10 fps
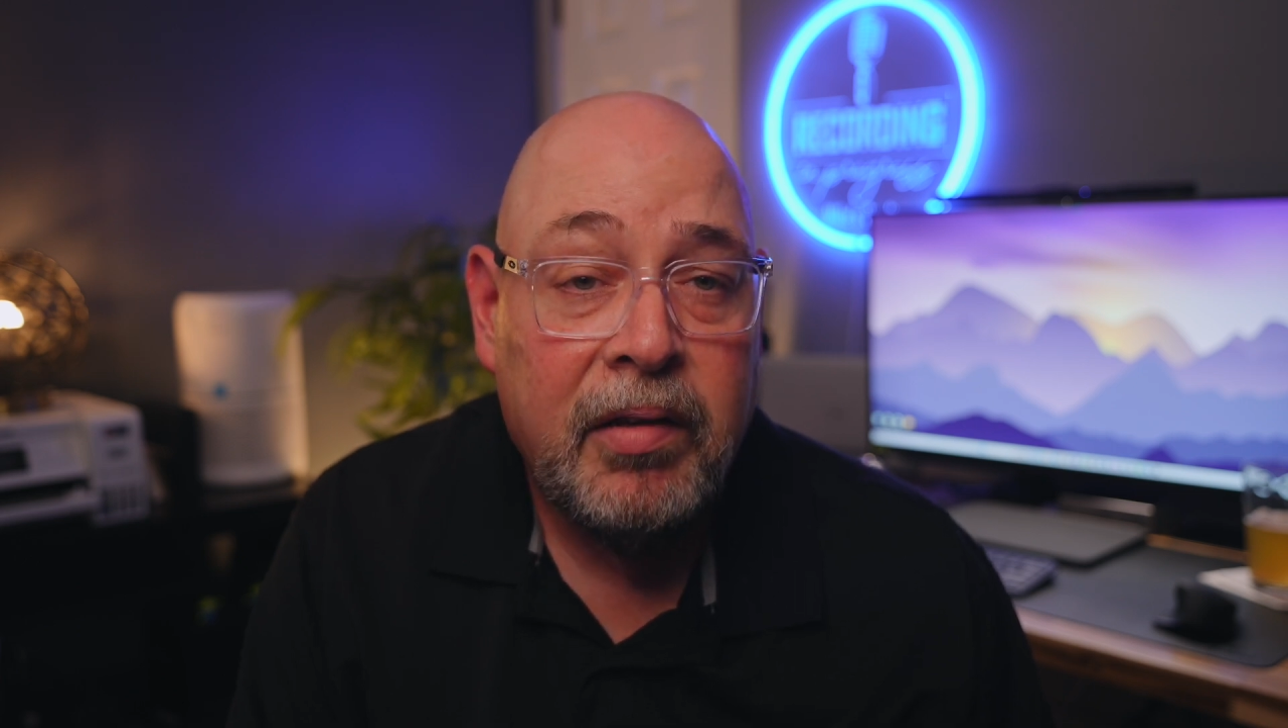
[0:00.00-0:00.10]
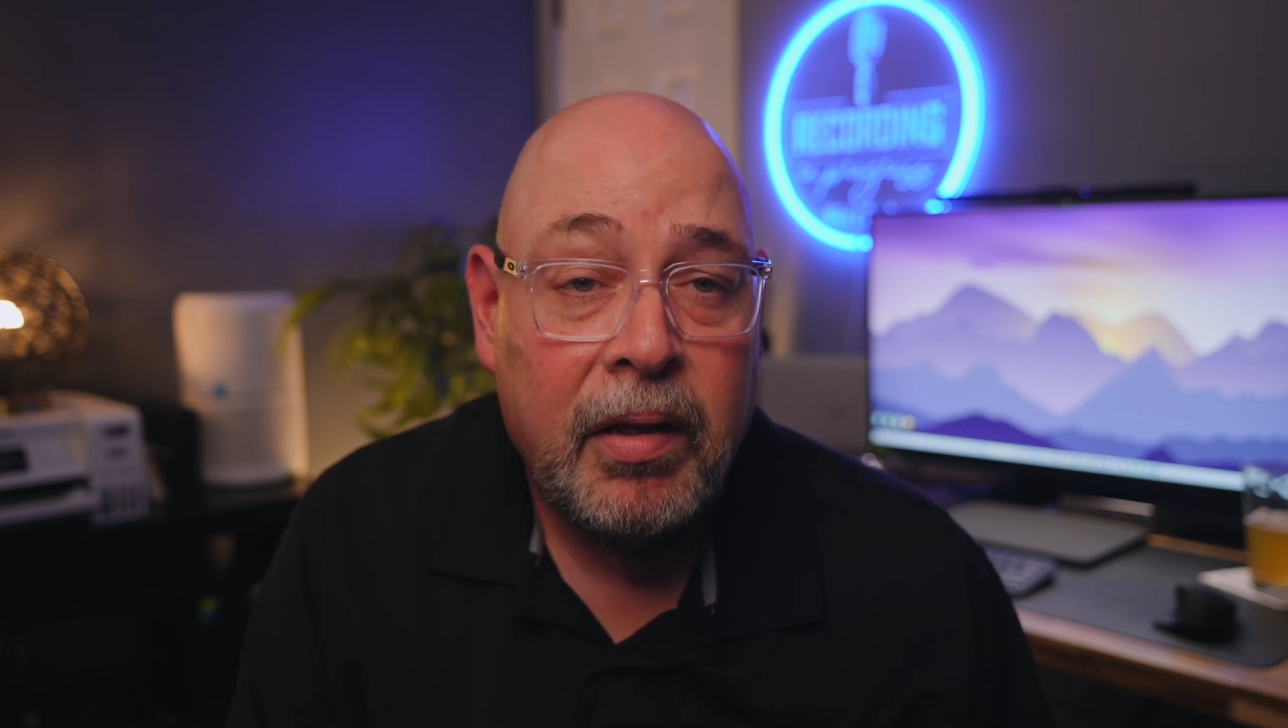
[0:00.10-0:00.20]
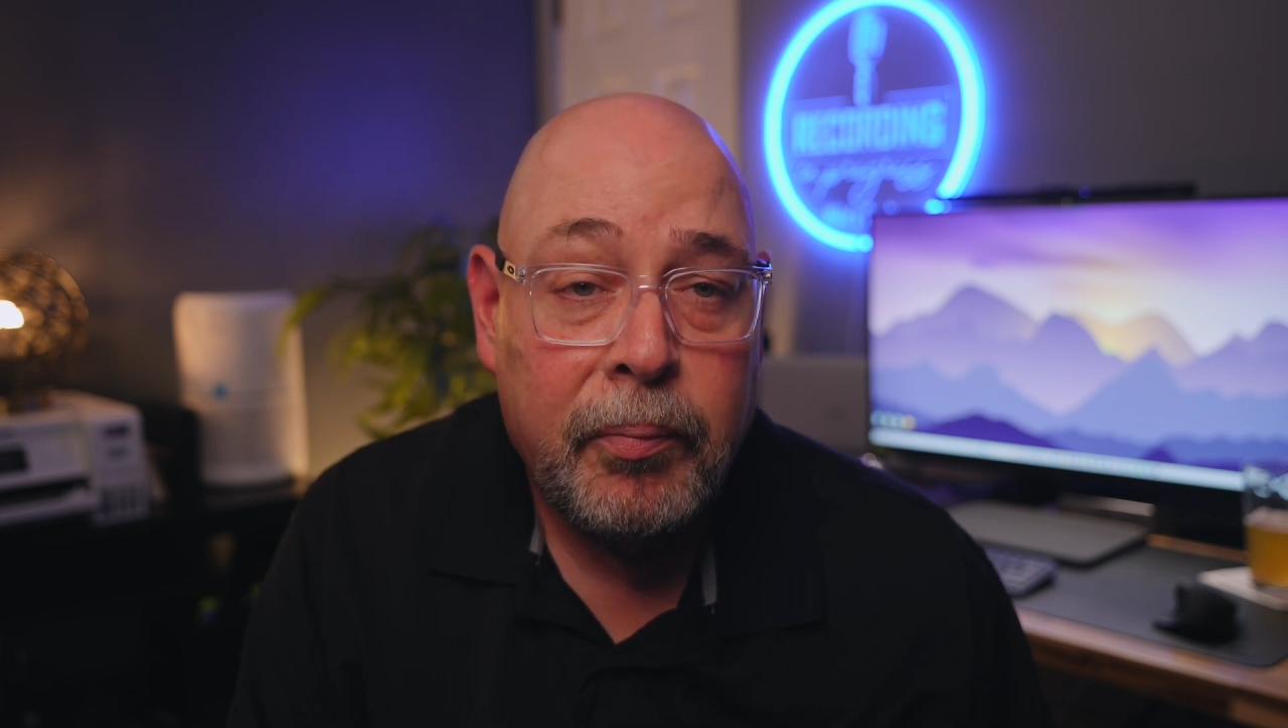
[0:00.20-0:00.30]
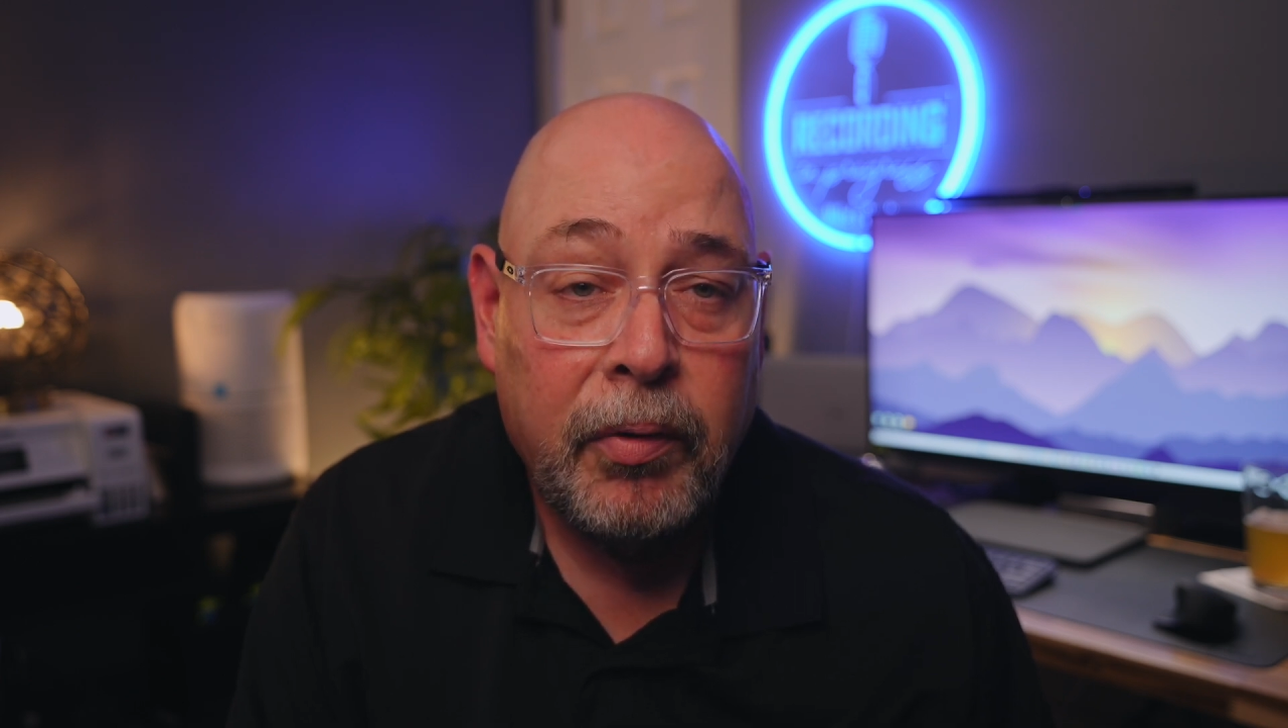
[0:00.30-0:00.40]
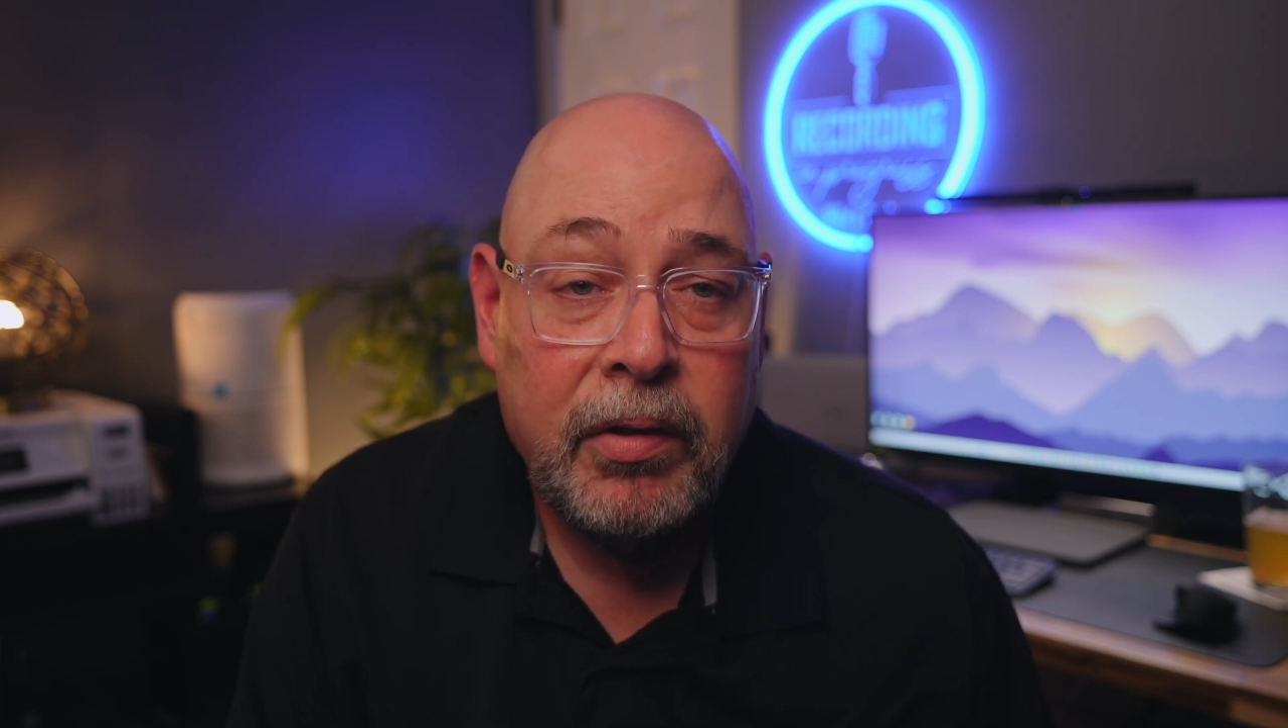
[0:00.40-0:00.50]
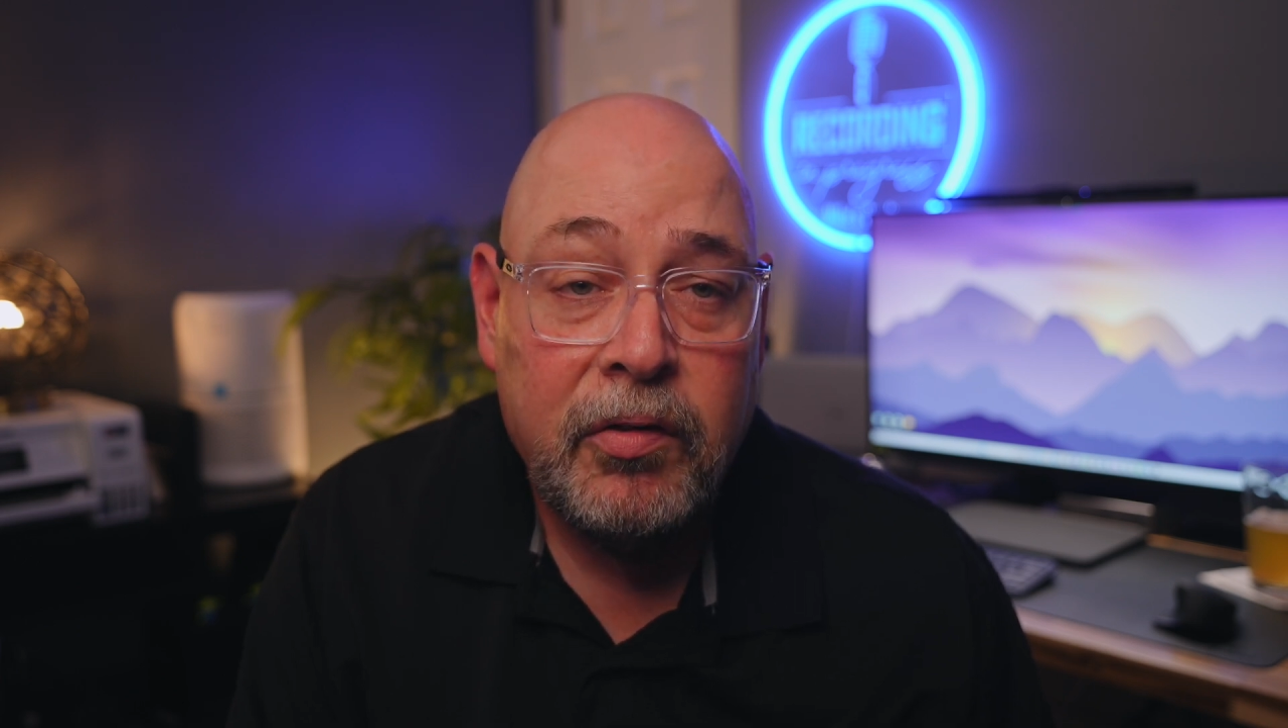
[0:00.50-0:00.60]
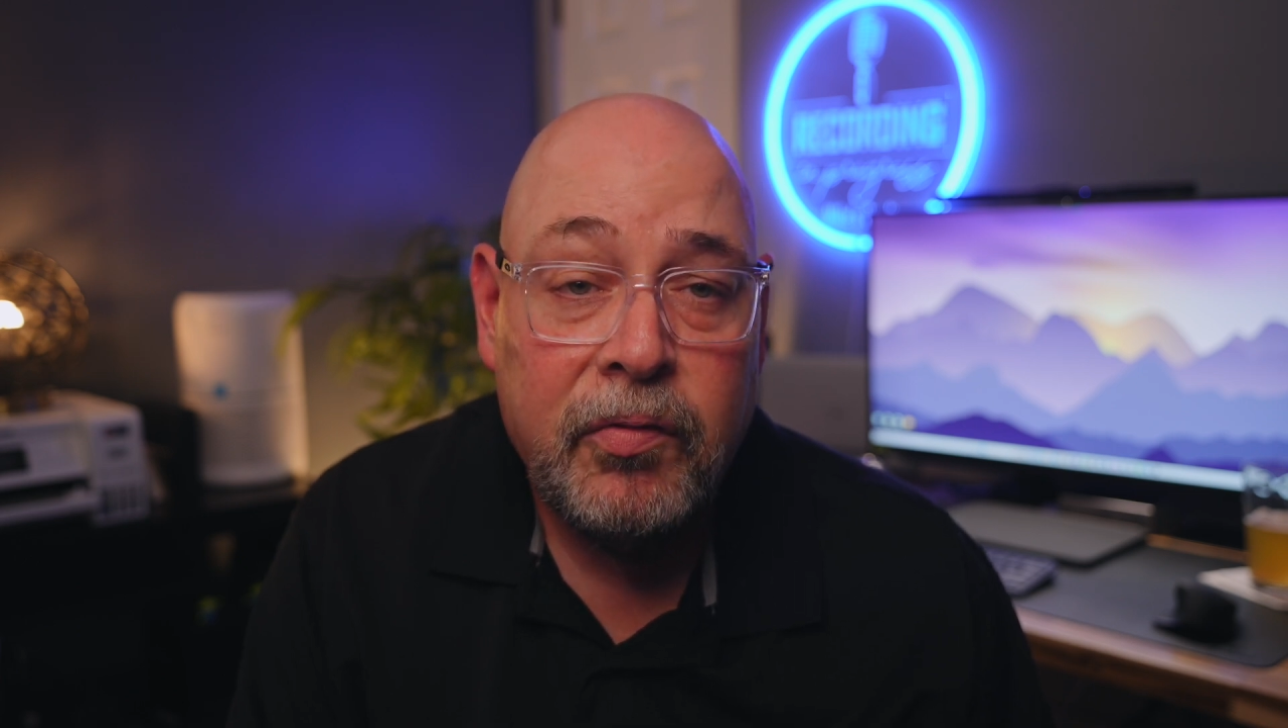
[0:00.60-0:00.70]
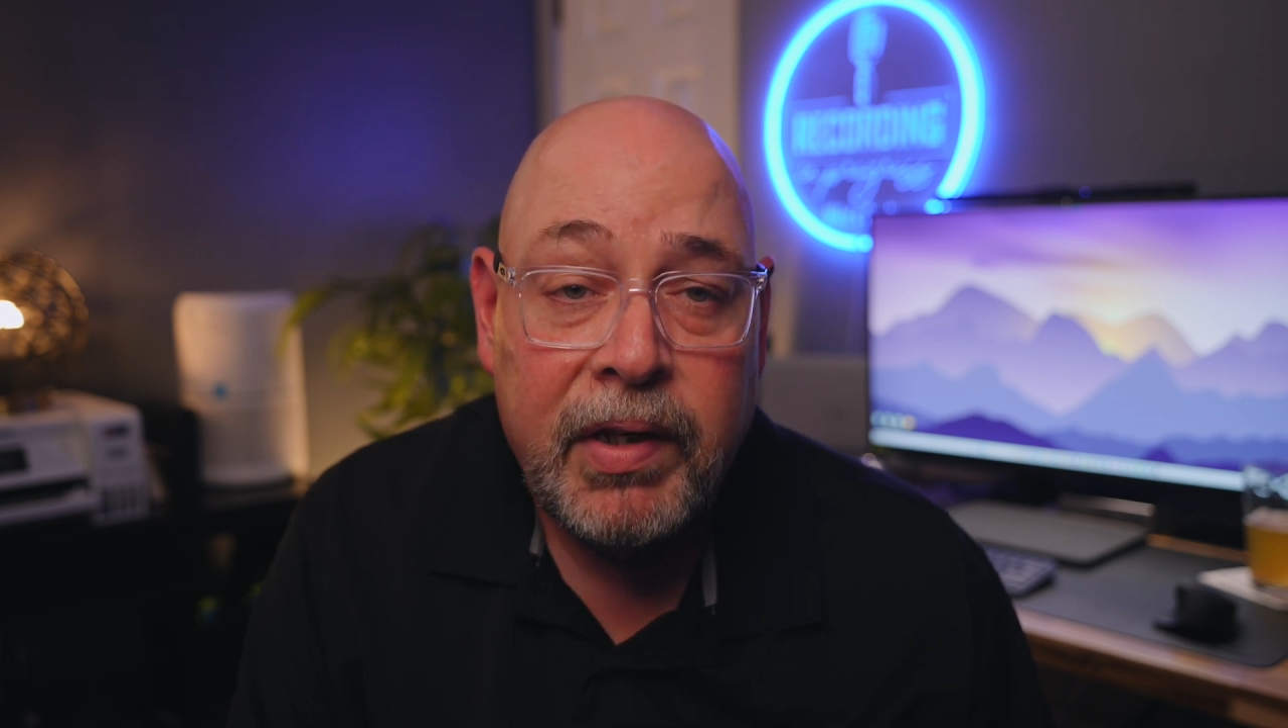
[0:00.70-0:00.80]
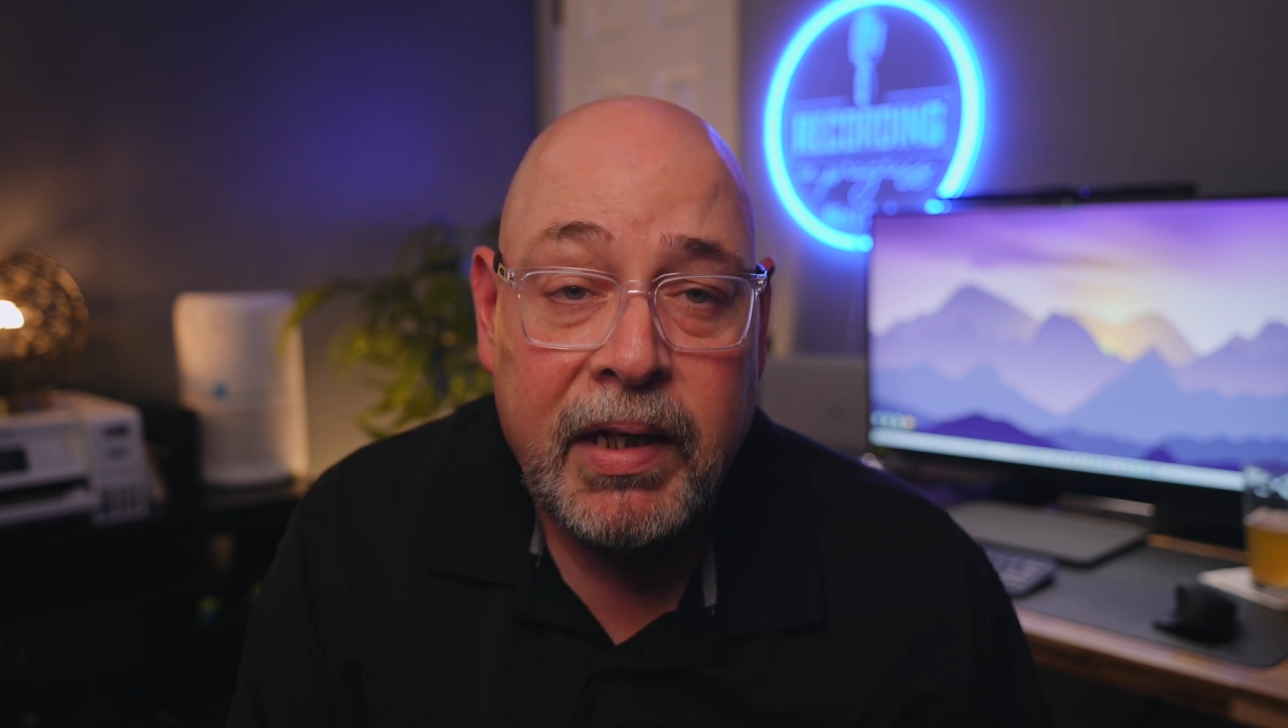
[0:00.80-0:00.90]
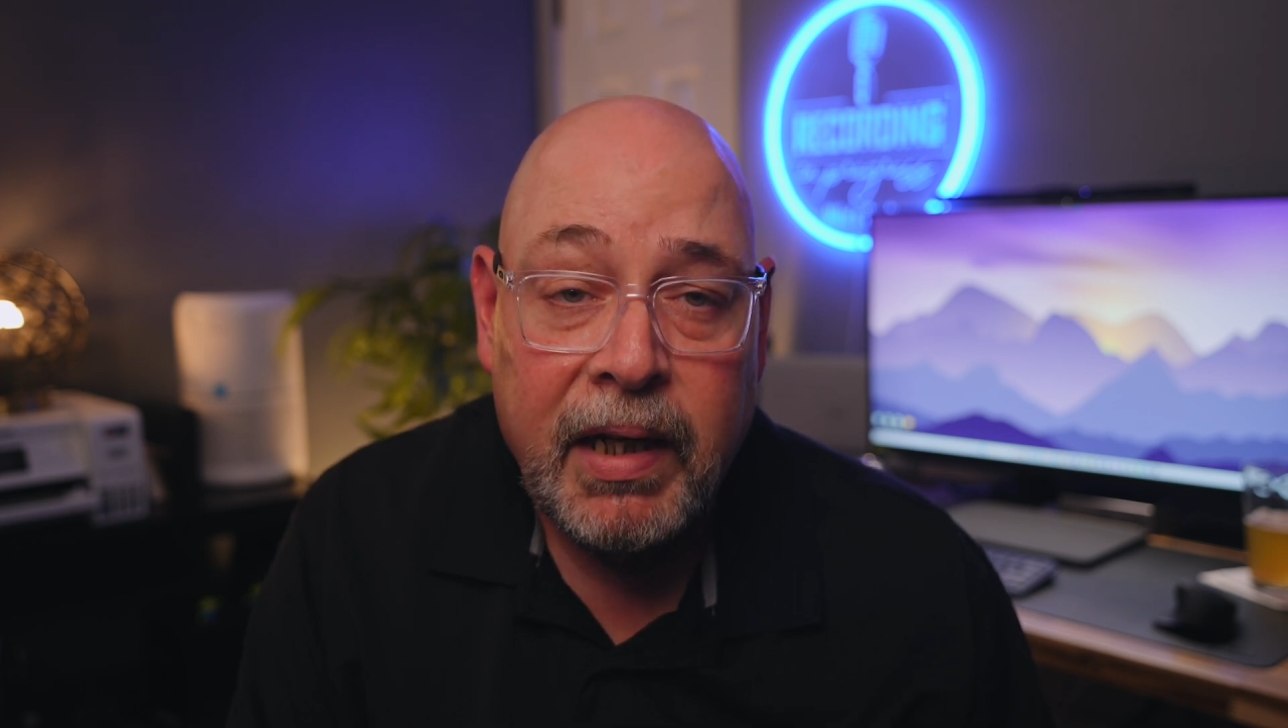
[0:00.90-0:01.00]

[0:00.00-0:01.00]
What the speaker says: to the printers via